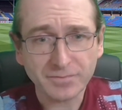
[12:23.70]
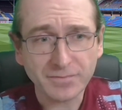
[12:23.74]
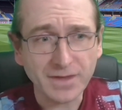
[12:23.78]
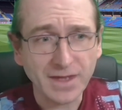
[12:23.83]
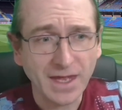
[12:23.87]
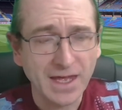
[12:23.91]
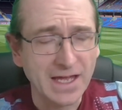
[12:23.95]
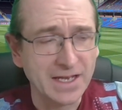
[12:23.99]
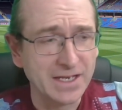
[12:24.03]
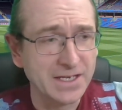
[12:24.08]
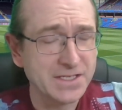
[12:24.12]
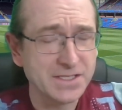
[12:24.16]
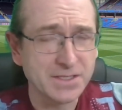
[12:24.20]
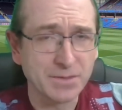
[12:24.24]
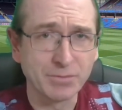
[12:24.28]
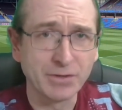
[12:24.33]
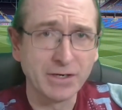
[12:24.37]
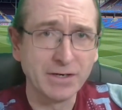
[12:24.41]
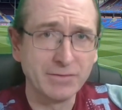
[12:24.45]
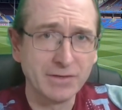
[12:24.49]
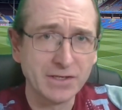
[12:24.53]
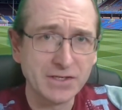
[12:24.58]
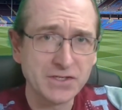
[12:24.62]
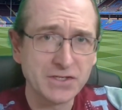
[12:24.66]
And it's a
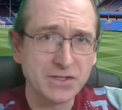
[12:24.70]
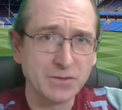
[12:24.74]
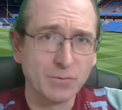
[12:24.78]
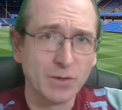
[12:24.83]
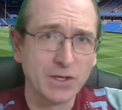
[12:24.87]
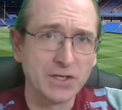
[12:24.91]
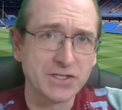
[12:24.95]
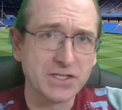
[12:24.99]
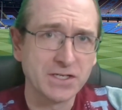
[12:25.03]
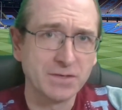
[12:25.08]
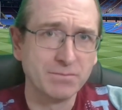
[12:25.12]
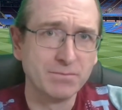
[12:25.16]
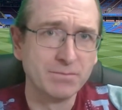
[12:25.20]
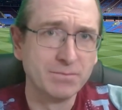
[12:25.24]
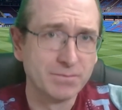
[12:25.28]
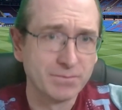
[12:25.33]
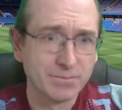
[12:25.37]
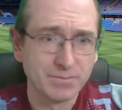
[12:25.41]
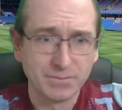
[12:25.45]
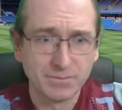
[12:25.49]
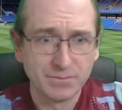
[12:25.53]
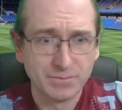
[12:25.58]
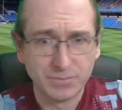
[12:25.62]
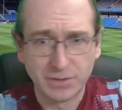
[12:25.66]
privilege to watch him
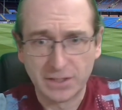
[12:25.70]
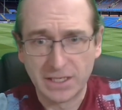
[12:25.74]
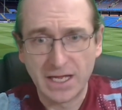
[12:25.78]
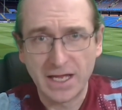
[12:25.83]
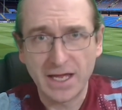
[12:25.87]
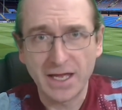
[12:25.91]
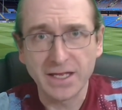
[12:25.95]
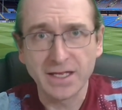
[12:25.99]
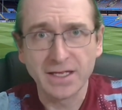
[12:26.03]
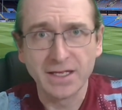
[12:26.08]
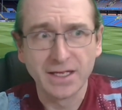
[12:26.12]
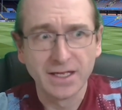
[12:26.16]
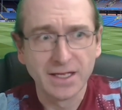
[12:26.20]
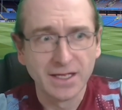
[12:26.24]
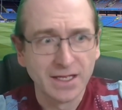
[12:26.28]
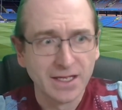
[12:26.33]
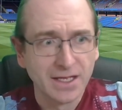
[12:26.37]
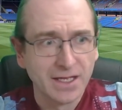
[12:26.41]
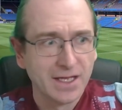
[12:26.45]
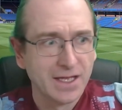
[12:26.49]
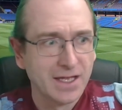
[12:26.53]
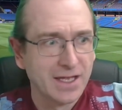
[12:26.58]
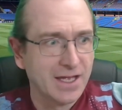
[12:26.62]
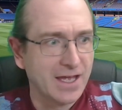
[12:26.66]
play.
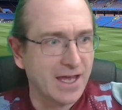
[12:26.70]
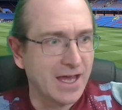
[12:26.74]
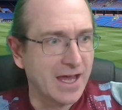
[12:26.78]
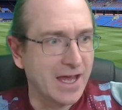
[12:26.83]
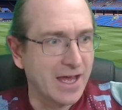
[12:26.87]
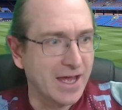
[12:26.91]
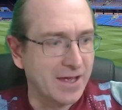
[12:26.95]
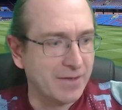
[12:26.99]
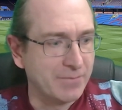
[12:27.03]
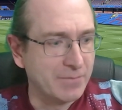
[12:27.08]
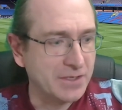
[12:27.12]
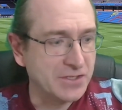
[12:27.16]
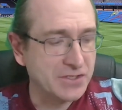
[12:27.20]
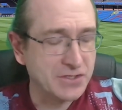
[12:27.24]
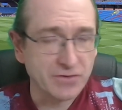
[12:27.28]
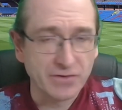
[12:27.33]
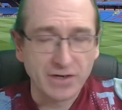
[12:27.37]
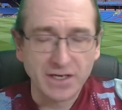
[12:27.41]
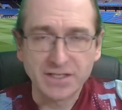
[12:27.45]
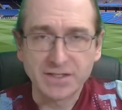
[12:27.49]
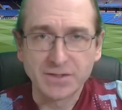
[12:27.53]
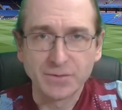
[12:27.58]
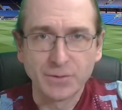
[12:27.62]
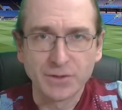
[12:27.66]
It's
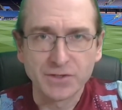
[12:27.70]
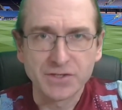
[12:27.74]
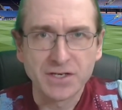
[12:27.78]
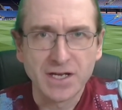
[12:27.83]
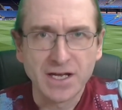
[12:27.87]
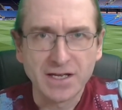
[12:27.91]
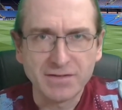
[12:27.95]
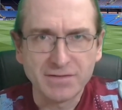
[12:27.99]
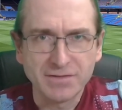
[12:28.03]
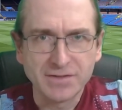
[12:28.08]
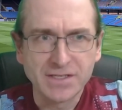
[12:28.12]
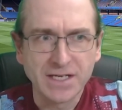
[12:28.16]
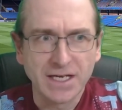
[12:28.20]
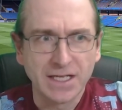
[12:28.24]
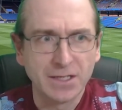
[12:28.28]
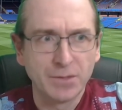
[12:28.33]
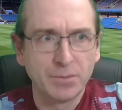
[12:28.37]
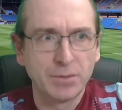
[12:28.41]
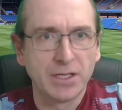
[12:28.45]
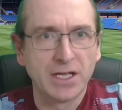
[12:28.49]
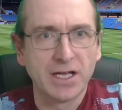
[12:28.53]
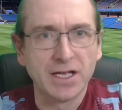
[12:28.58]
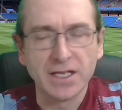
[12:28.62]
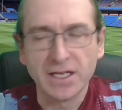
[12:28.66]
great to watch Nathan Teller
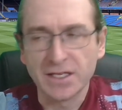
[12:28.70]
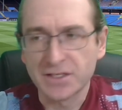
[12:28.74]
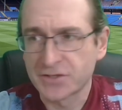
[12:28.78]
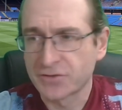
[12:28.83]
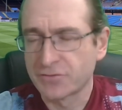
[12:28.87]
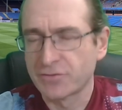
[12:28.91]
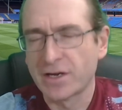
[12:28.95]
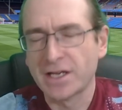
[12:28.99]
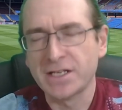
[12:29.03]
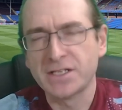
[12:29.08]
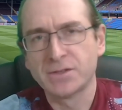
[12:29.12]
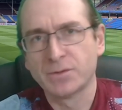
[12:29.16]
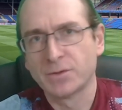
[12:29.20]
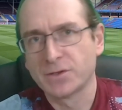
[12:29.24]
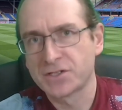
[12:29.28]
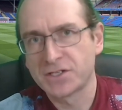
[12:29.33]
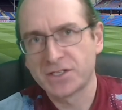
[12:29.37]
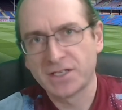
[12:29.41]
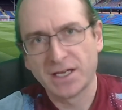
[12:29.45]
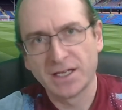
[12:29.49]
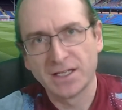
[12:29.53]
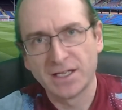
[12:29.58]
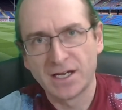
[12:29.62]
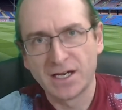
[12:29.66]
play. It's great to watch
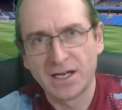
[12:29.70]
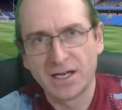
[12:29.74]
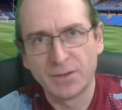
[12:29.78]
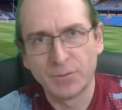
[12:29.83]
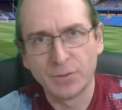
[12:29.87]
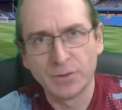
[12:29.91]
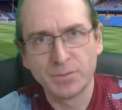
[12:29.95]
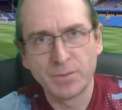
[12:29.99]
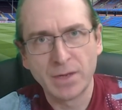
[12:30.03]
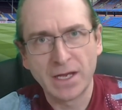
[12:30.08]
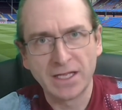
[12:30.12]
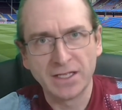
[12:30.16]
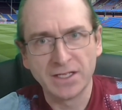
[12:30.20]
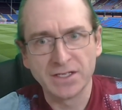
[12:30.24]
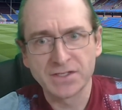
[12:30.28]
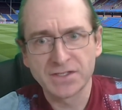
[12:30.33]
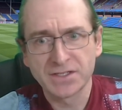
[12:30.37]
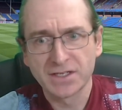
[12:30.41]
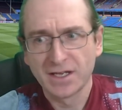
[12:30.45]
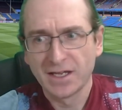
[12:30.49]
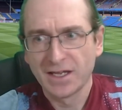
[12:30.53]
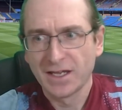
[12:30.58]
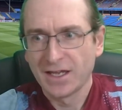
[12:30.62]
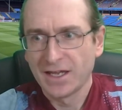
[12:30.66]
Taylor
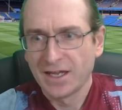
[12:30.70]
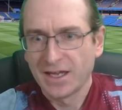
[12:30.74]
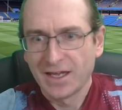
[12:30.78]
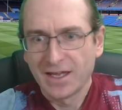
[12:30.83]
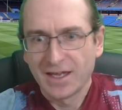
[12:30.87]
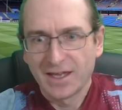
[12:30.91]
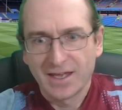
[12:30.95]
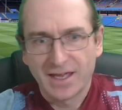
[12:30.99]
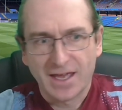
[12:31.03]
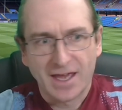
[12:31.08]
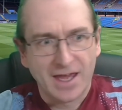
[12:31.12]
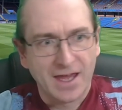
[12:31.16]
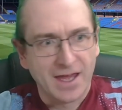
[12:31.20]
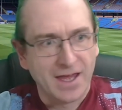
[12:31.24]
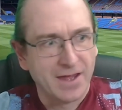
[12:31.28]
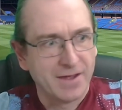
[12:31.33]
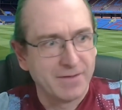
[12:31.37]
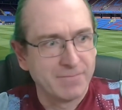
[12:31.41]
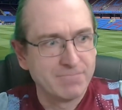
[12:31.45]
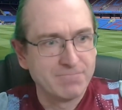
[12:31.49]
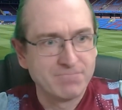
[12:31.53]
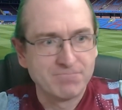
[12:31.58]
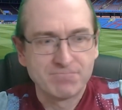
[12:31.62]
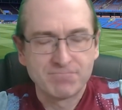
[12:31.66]
Harwood-Bellis
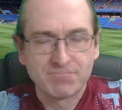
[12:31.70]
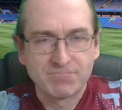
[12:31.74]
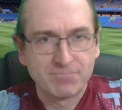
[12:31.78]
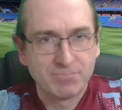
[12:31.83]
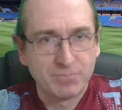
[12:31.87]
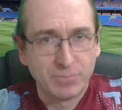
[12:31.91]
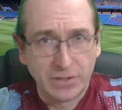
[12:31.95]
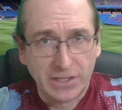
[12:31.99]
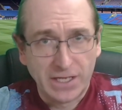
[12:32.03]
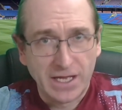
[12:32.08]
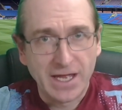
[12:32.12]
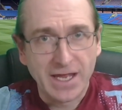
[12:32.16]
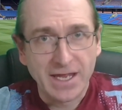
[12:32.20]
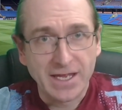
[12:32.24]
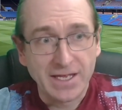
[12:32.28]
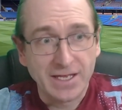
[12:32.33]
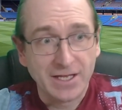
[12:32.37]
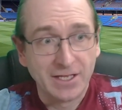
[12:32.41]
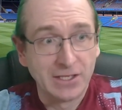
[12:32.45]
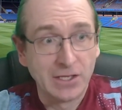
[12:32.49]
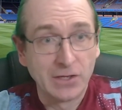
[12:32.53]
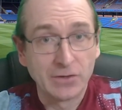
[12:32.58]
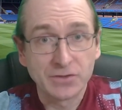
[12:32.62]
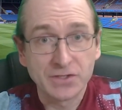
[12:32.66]
play
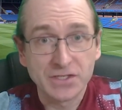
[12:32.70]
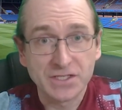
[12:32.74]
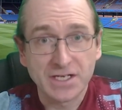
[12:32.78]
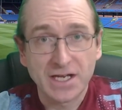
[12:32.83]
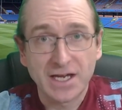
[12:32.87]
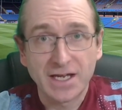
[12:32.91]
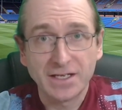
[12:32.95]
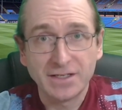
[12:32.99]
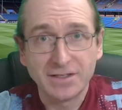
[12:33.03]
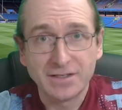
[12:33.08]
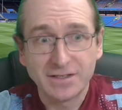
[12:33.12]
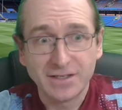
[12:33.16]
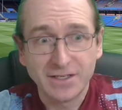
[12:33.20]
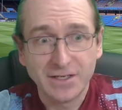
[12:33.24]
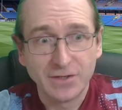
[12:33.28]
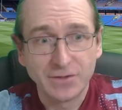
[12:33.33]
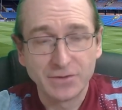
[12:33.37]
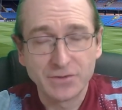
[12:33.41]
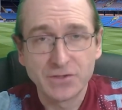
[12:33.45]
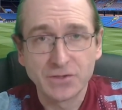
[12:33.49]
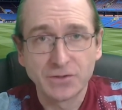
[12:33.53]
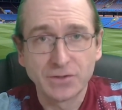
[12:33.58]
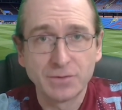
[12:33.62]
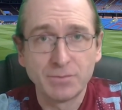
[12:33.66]
alongside, you know,
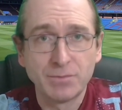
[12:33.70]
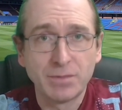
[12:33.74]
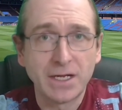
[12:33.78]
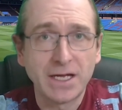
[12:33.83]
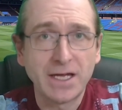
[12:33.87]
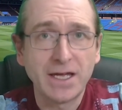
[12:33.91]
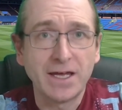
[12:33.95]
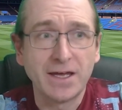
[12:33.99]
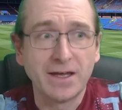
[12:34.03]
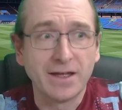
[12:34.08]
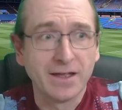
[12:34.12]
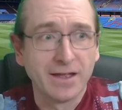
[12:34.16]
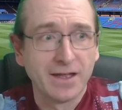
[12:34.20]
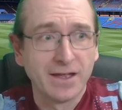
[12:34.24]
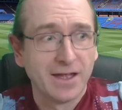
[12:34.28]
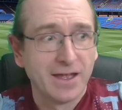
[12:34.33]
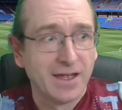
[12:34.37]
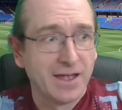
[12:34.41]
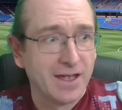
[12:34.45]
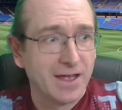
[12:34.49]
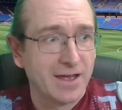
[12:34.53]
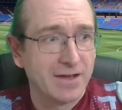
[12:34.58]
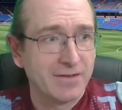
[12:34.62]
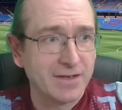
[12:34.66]
Jordan Bayer.
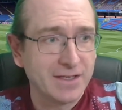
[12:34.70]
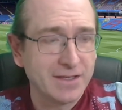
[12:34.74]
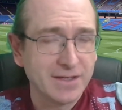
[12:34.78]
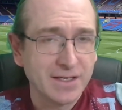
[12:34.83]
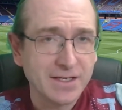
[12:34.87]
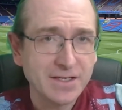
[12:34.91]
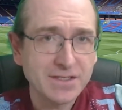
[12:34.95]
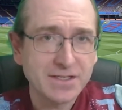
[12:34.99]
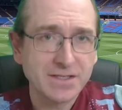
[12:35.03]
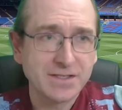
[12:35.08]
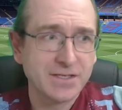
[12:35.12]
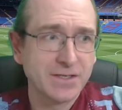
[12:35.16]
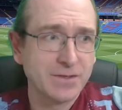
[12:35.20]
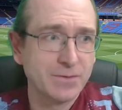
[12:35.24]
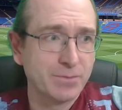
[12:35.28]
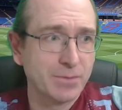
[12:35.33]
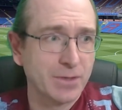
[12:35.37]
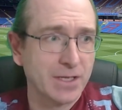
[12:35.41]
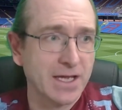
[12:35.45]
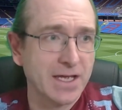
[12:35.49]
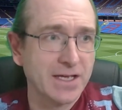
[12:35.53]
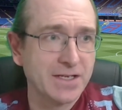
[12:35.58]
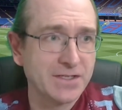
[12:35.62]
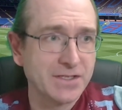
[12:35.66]
I mean, these are two
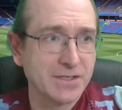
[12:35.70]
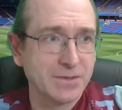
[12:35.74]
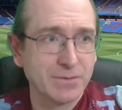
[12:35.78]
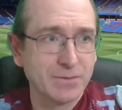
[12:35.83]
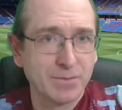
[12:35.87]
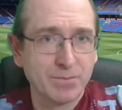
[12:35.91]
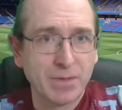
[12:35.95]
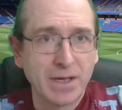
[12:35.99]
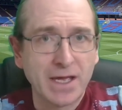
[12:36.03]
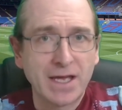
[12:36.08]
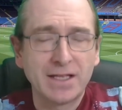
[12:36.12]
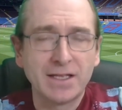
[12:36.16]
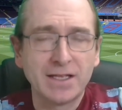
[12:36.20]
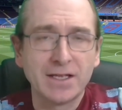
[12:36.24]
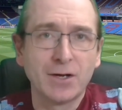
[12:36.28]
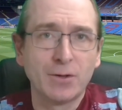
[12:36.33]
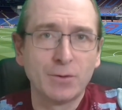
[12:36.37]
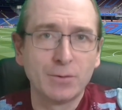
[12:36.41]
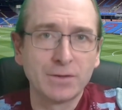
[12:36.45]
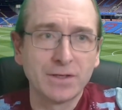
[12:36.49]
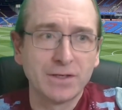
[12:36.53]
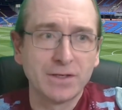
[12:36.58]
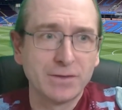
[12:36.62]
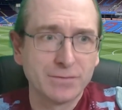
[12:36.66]
players who are barely
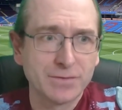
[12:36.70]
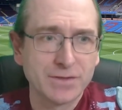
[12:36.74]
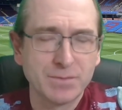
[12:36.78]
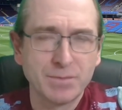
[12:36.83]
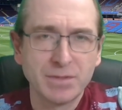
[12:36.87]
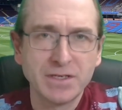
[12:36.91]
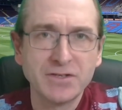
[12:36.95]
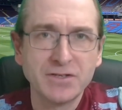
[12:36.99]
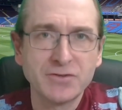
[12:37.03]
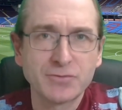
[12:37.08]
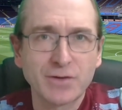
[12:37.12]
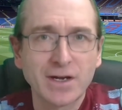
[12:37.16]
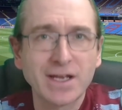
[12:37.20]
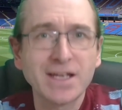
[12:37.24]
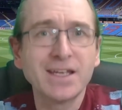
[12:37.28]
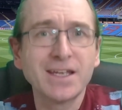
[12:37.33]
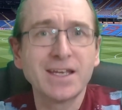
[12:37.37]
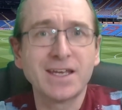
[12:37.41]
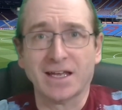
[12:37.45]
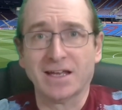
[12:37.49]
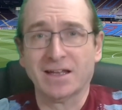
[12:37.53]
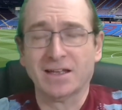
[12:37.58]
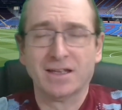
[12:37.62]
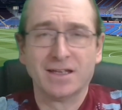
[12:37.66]
old enough to be
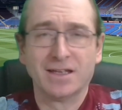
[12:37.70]
drinking,